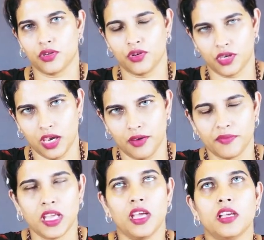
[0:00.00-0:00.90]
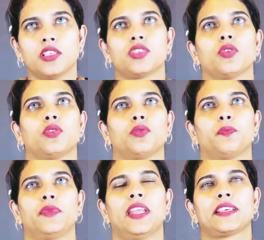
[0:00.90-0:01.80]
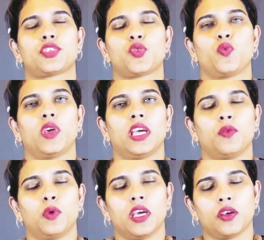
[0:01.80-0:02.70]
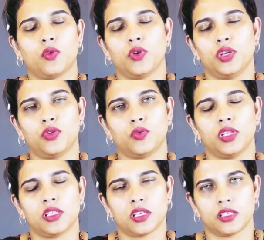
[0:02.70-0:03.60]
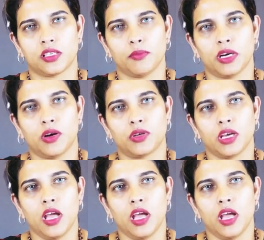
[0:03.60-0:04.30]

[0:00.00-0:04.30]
Okay, so next week we are going to discuss about